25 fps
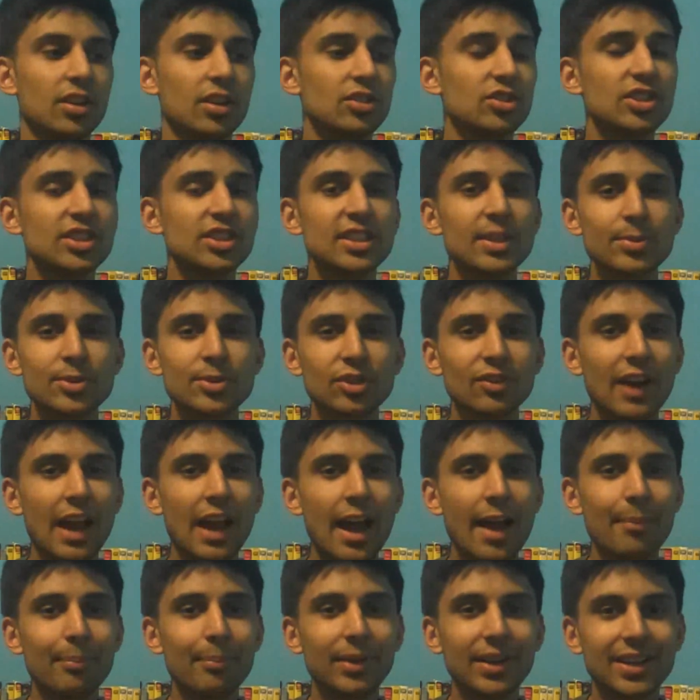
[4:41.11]
Just
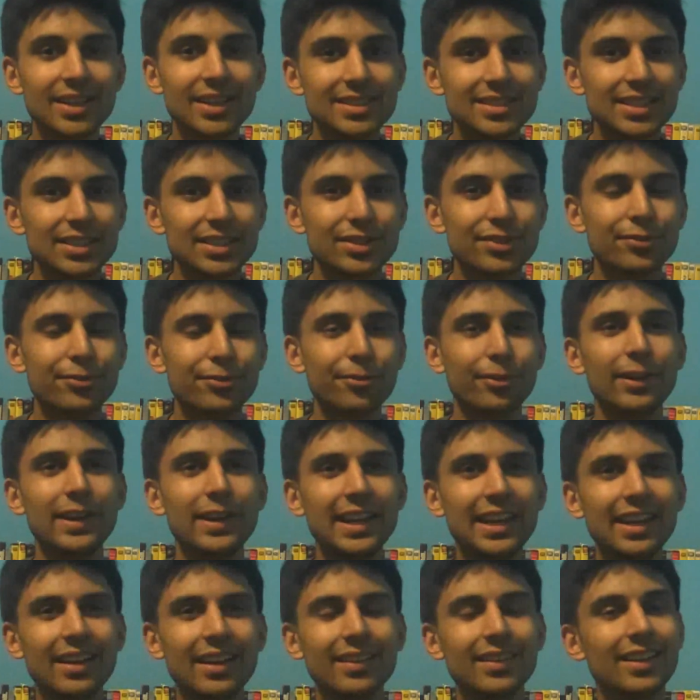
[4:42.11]
subscribe, because it's
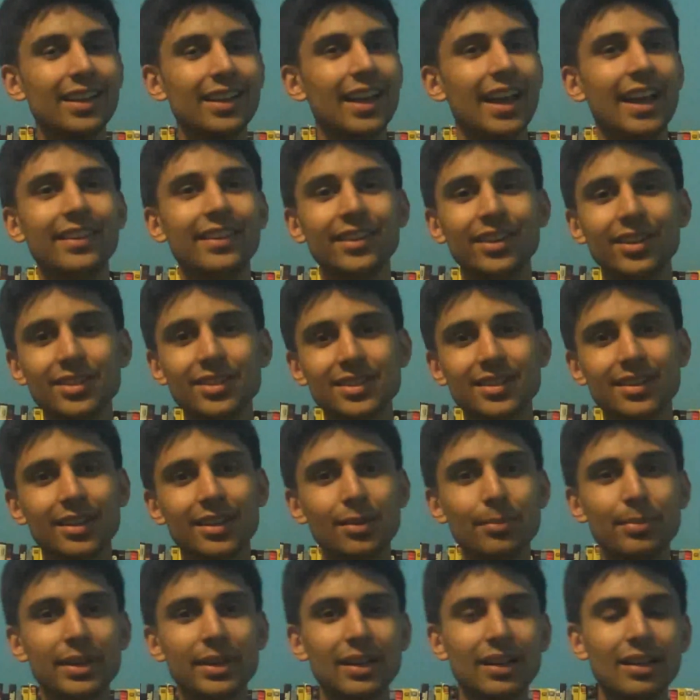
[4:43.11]
free, and there's going
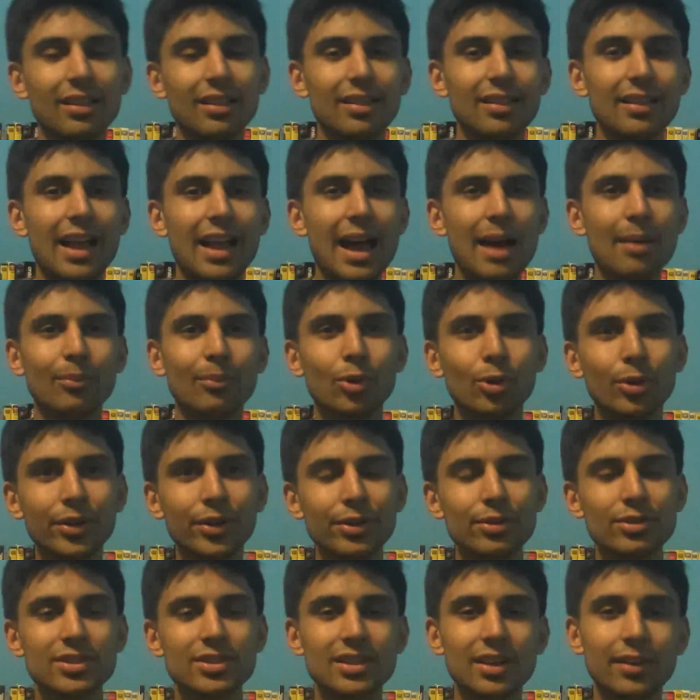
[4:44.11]
to be a lot more
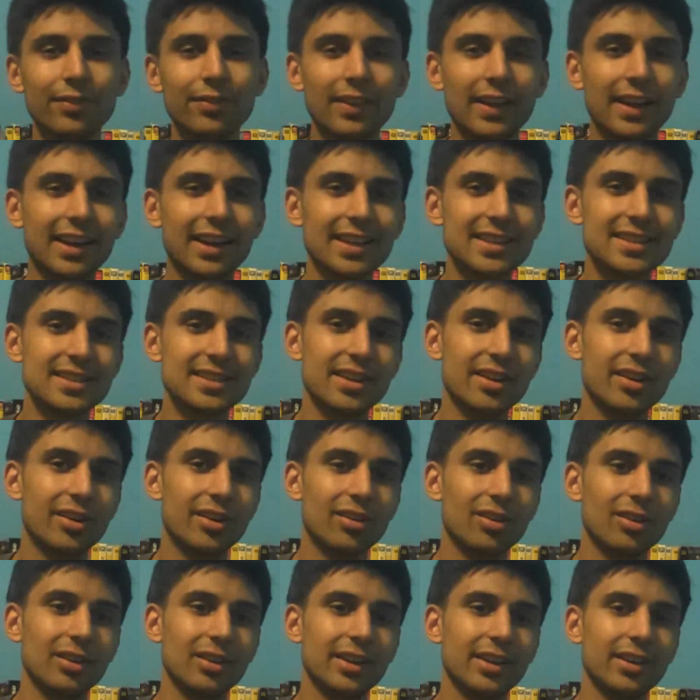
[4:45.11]
new stuff, like I said
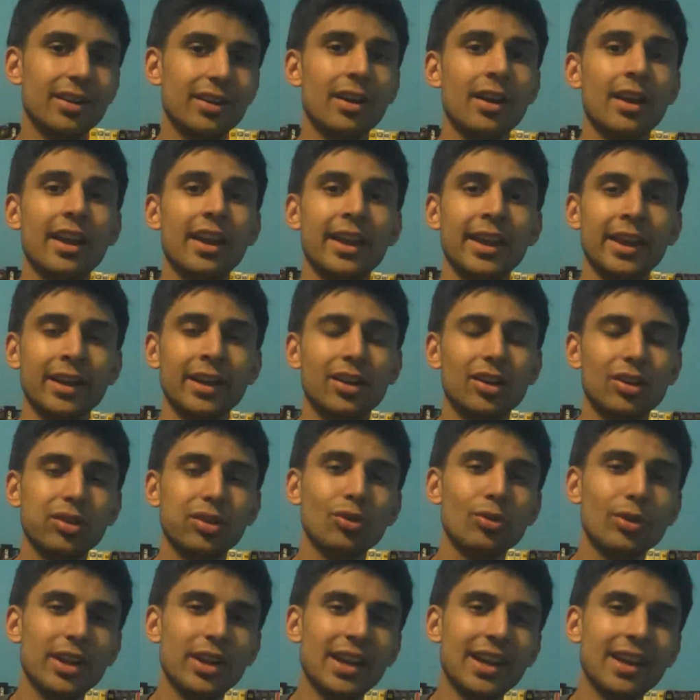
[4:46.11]
earlier,
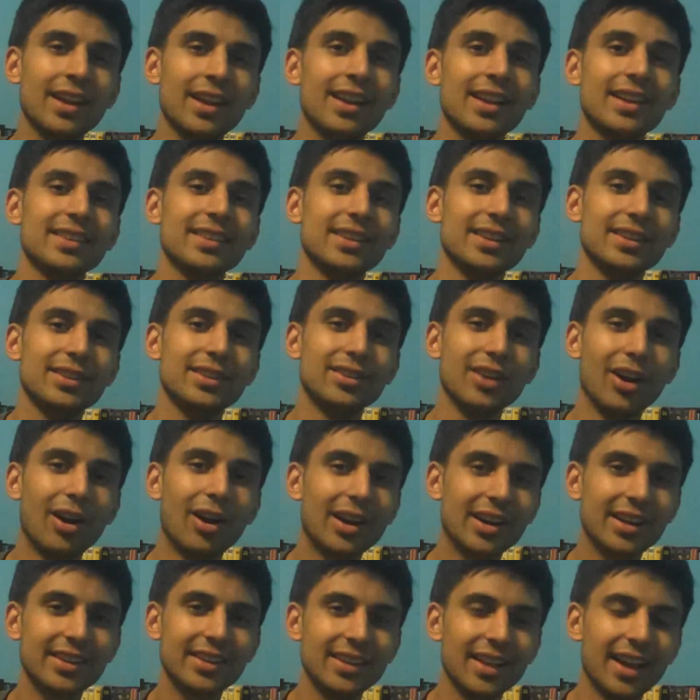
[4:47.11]
including The
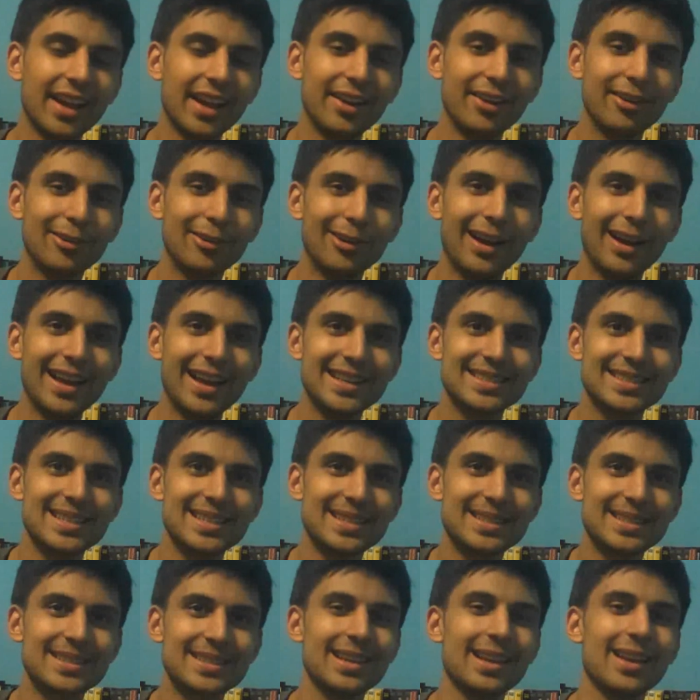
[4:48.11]
Dark Knight
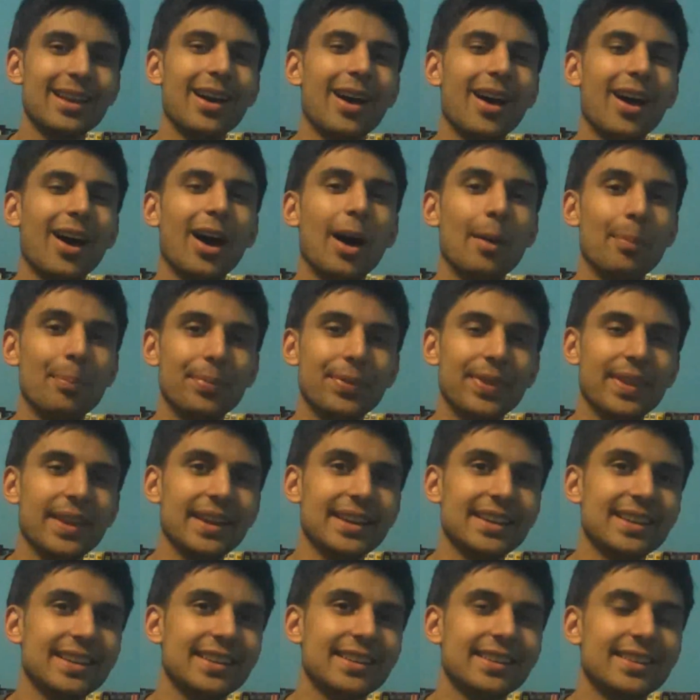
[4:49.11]
Rises
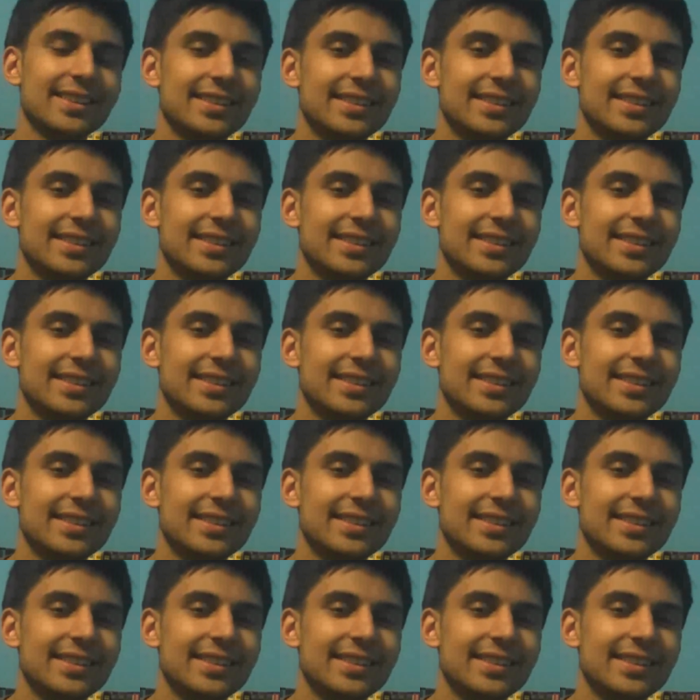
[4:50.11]
update.